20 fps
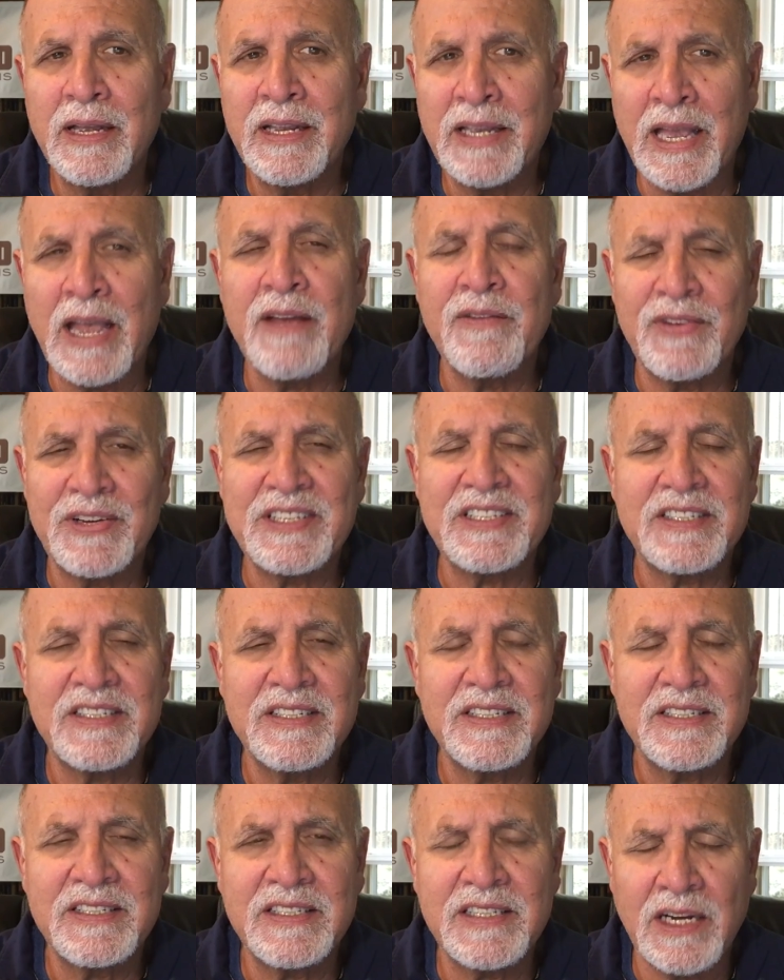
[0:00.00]
gave a
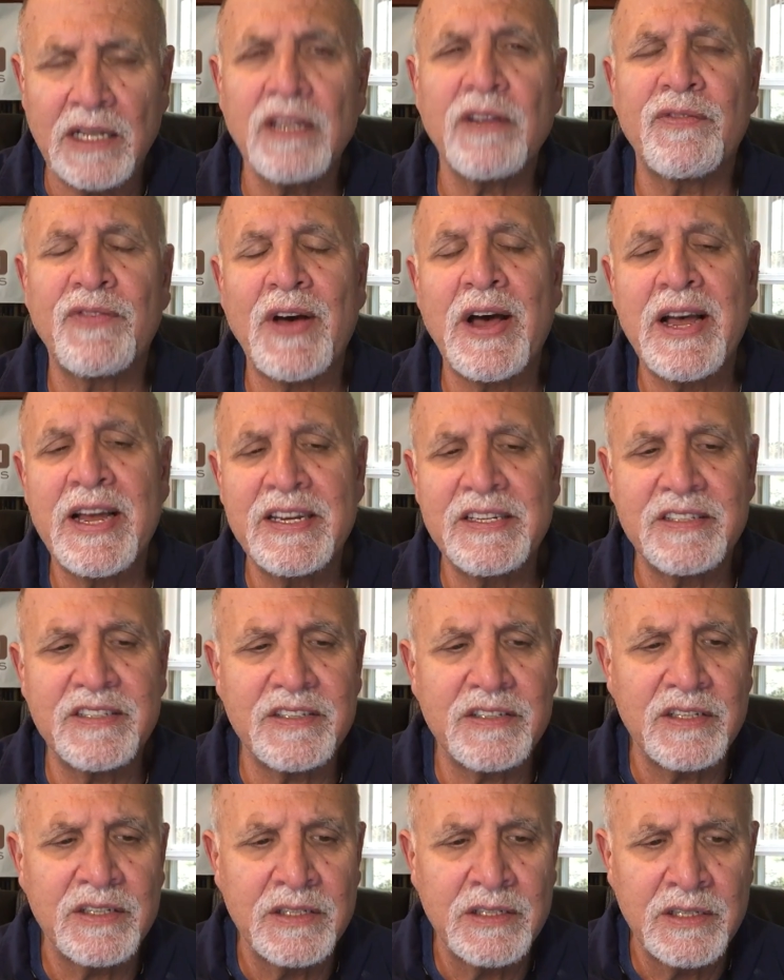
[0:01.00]

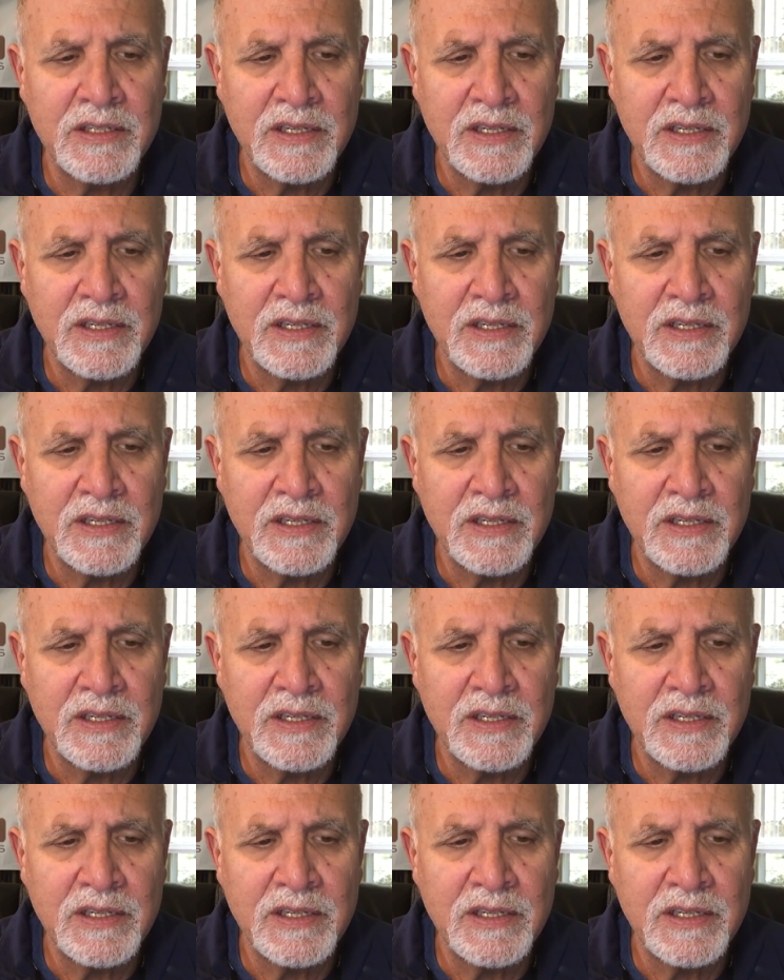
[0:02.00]
televised